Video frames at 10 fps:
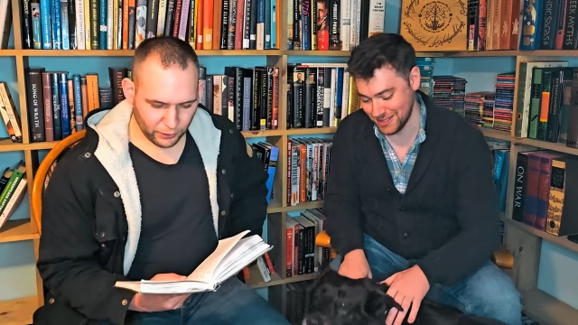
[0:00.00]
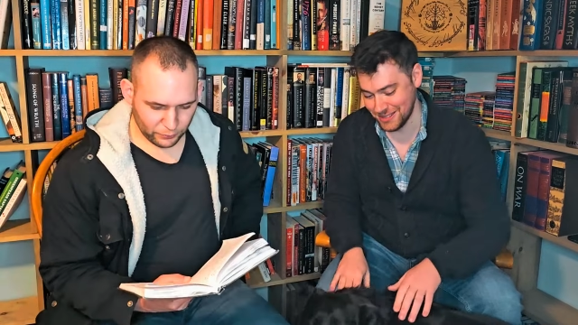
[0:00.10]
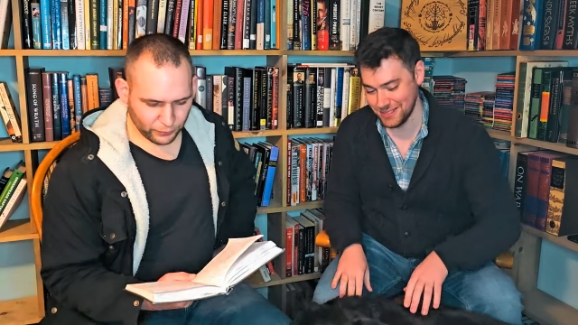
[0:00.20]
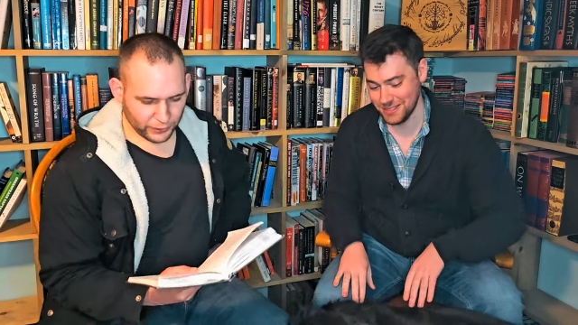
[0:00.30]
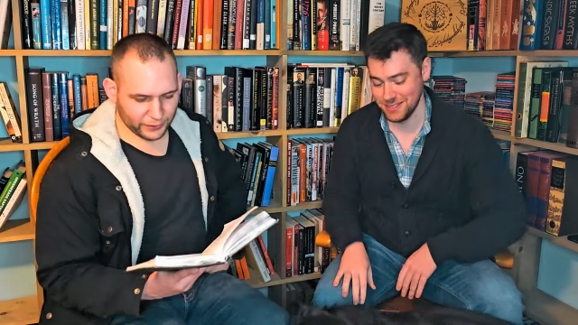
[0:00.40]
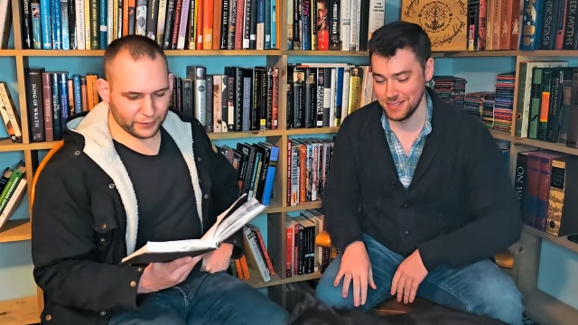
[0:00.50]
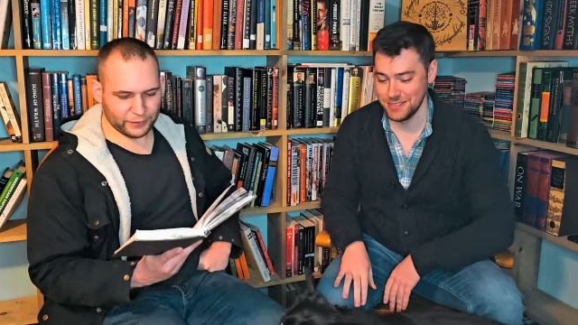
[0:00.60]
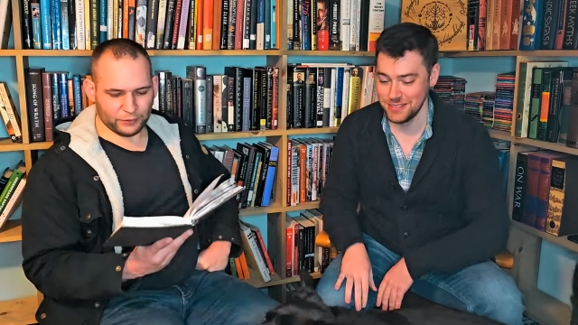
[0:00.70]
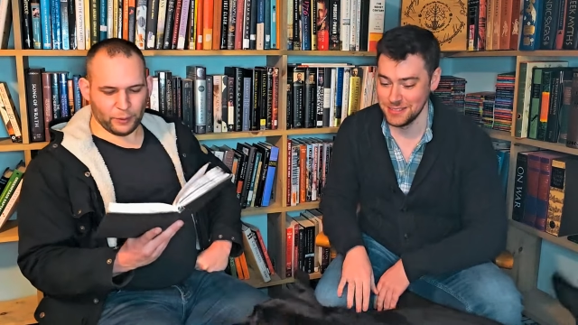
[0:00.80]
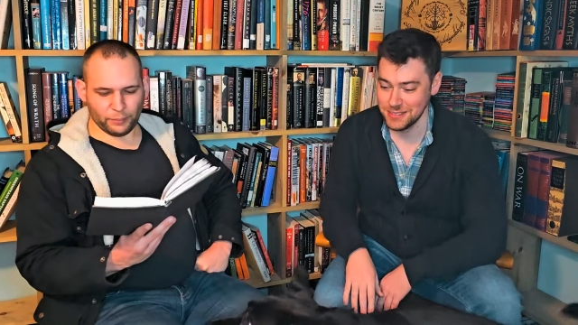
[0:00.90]
Speaker 1: All right,
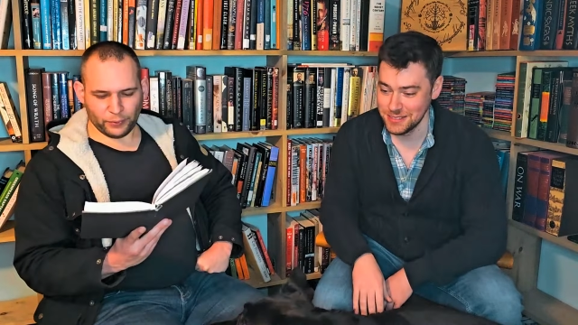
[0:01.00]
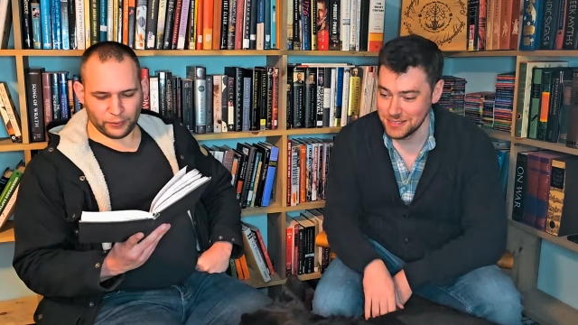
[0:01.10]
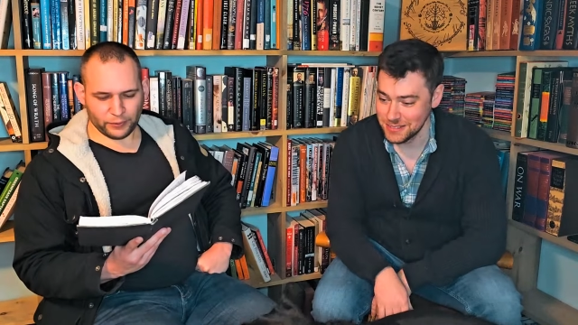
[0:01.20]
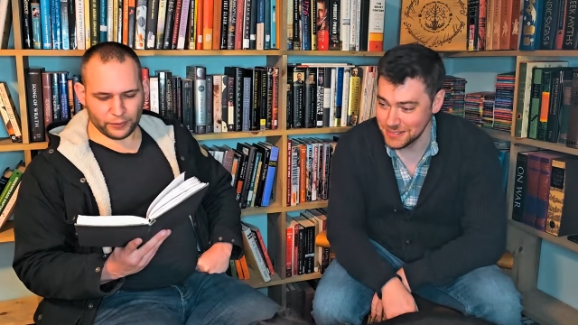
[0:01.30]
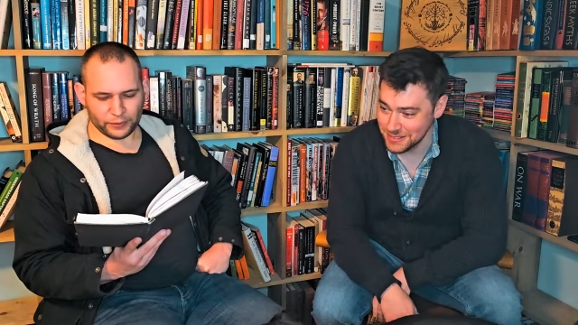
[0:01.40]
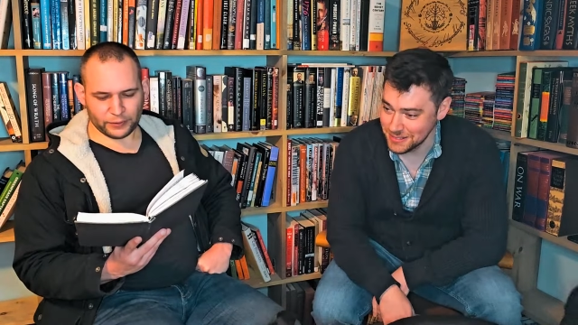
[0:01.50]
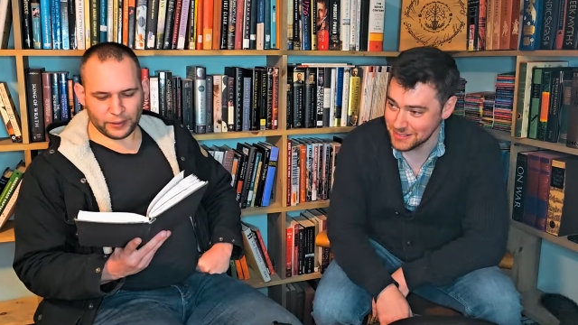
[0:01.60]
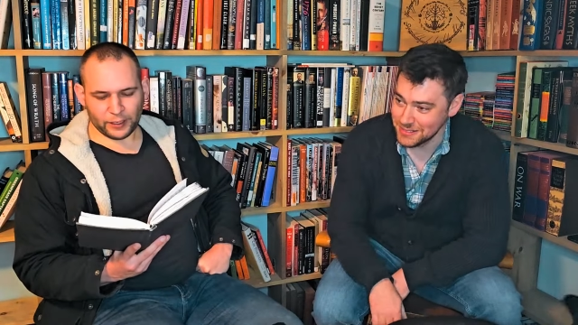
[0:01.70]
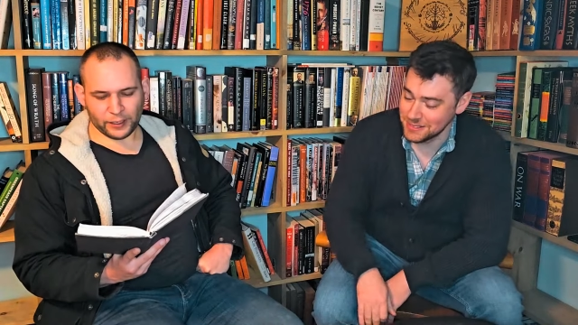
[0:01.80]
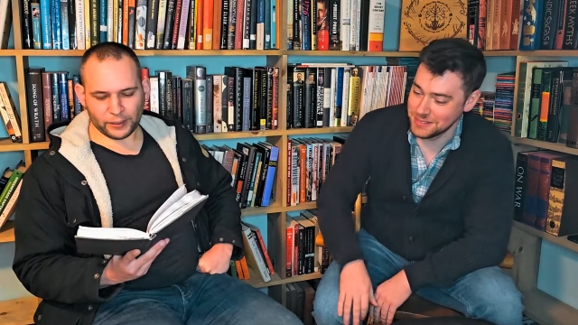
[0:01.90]
number
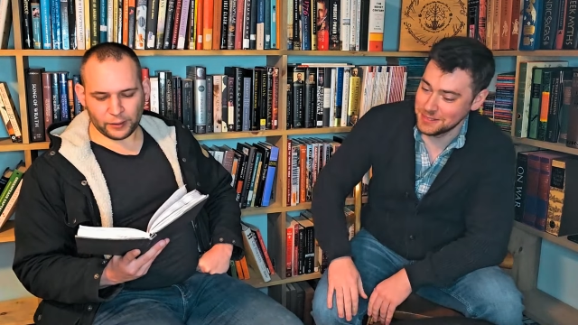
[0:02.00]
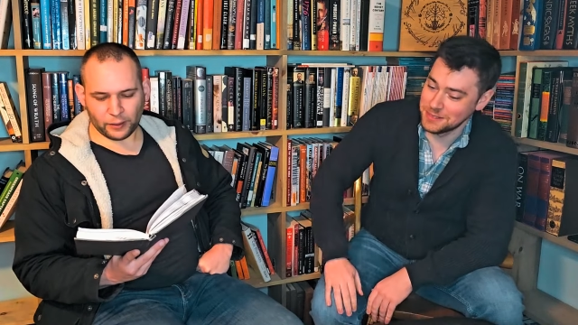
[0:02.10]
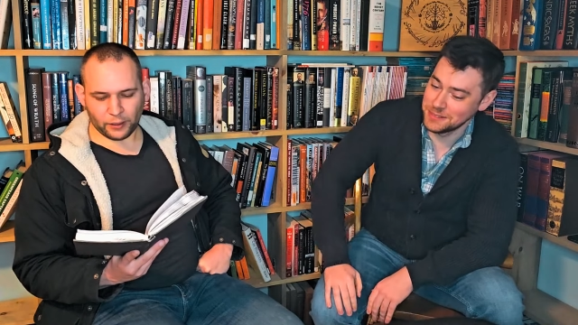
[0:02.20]
9.